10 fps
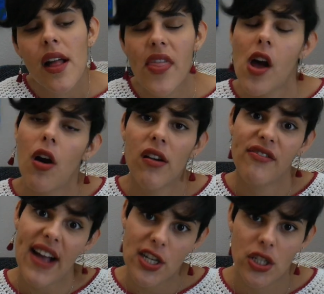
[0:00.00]
that are
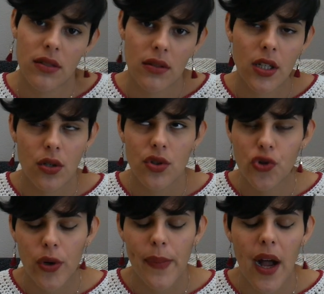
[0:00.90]
fashion,
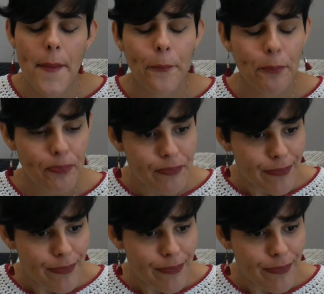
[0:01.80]
store-bought.